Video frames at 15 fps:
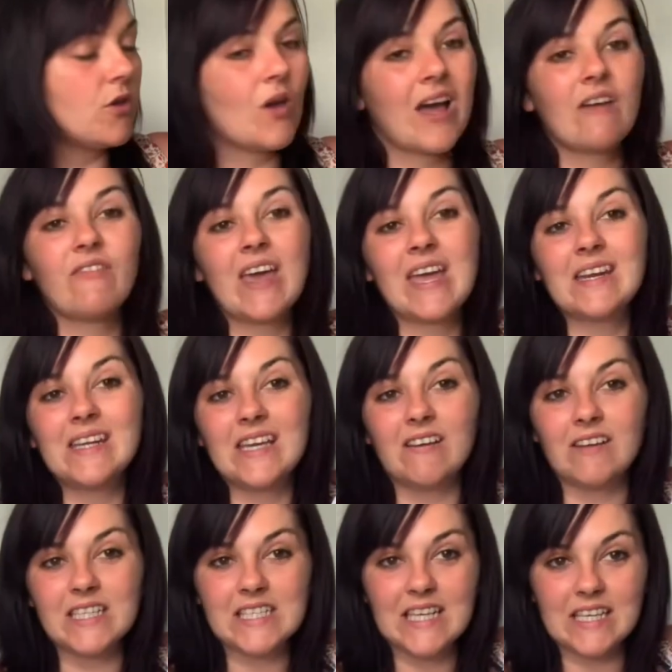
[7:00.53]
have any
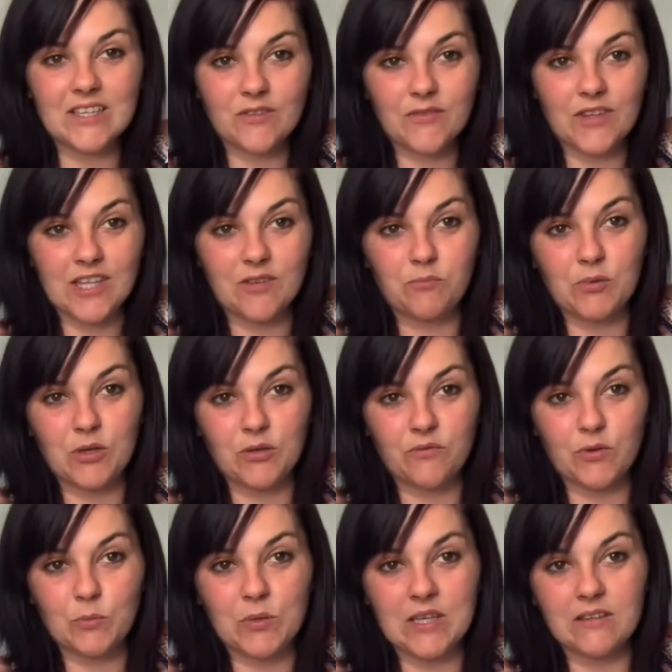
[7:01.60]
ideas for this
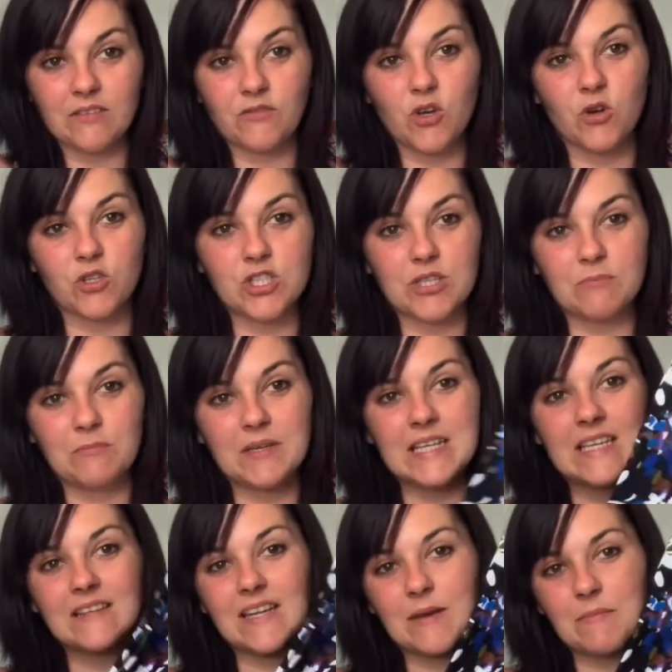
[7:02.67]
beautiful piece of cotton,
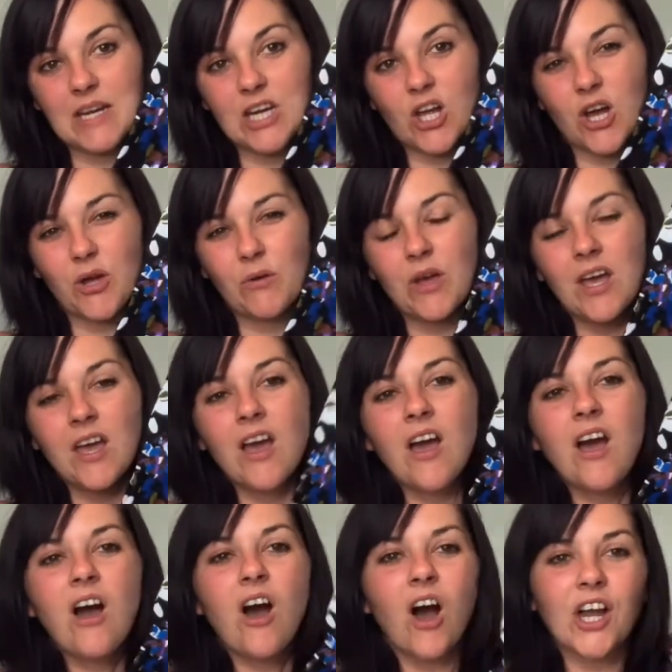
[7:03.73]
please let me know.
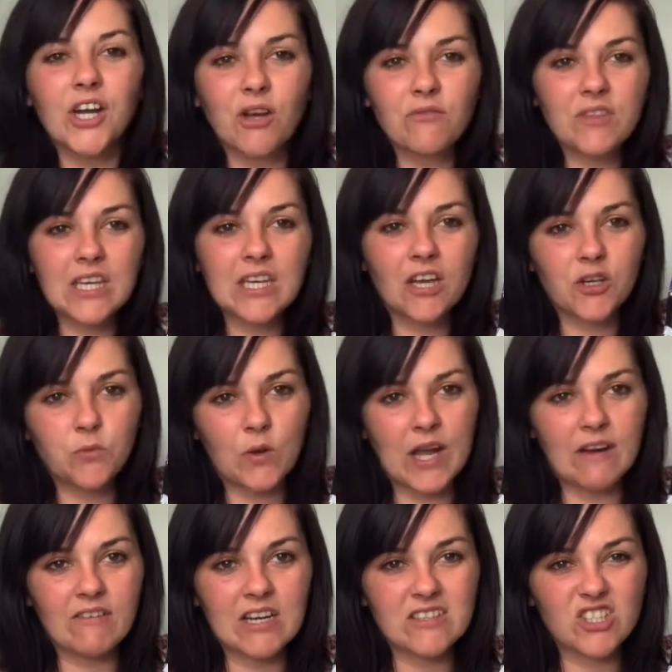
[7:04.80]
I don't think I'd
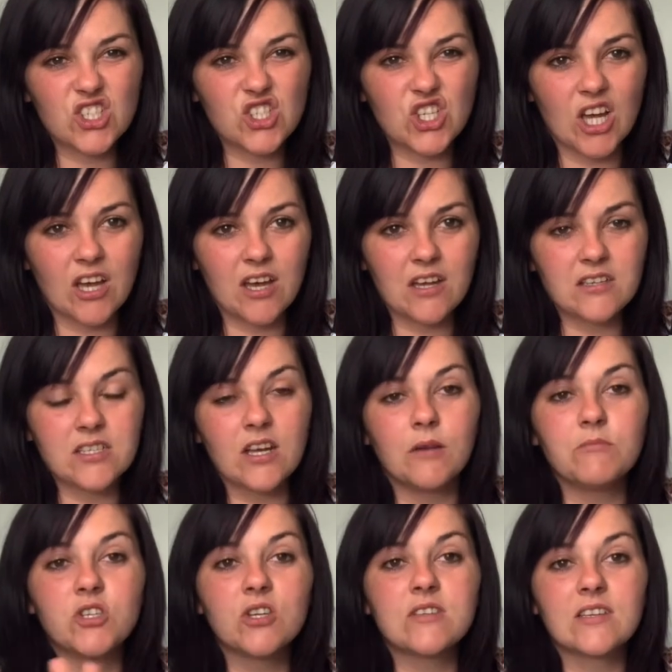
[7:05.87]
wear it as a shirt. I'm
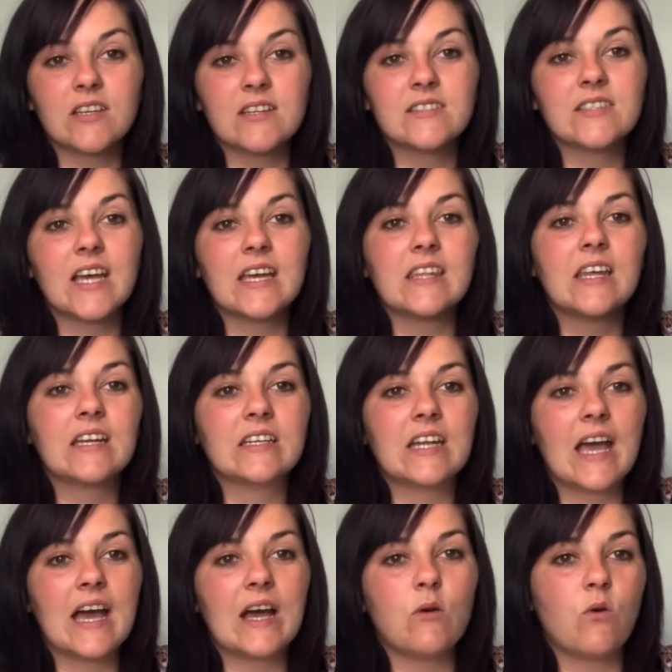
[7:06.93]
just going to say that
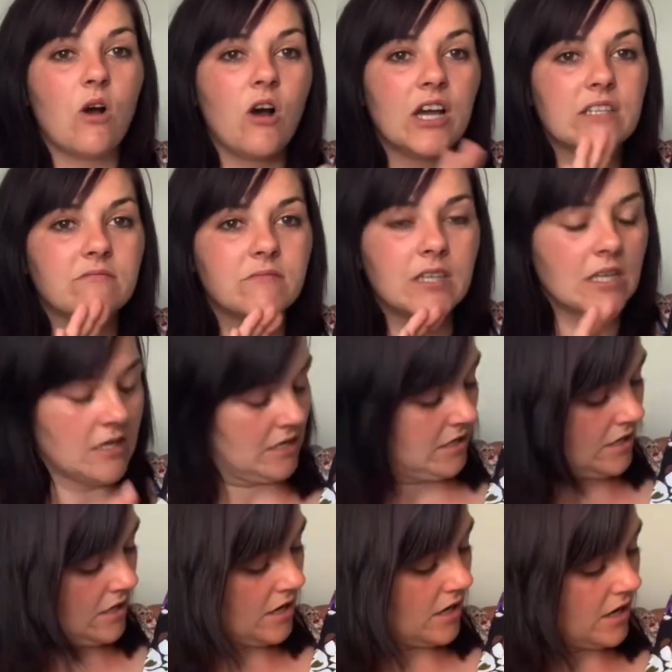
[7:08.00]
now. I
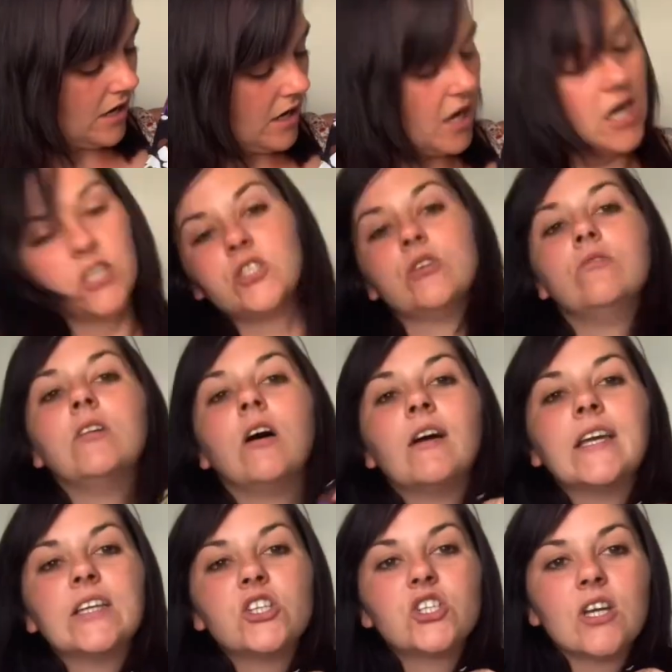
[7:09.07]
do
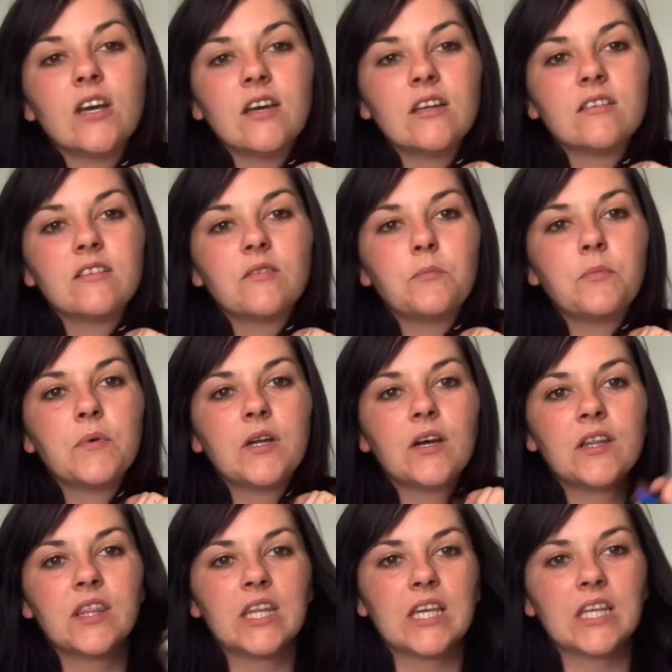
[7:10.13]
like shirts, but I
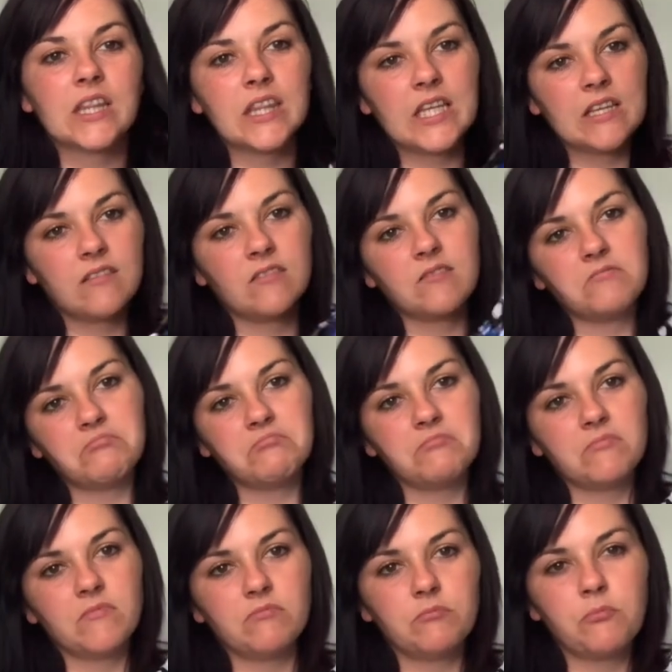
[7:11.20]
think this
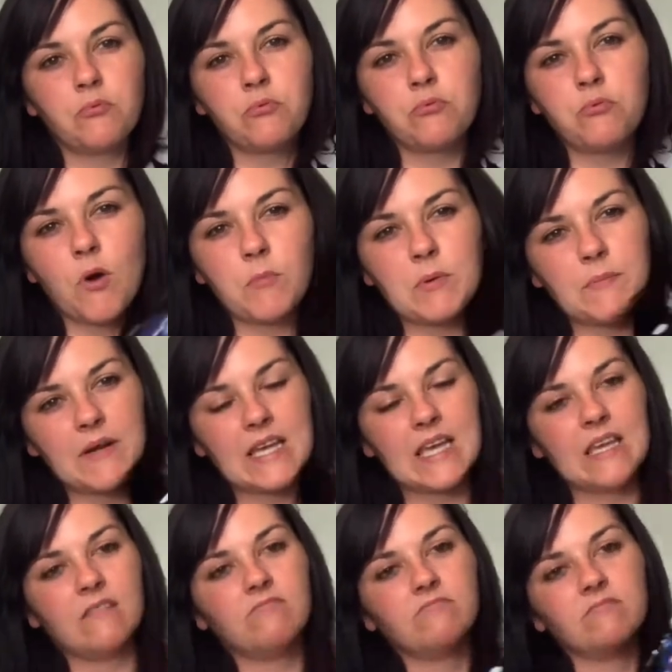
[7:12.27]
probably,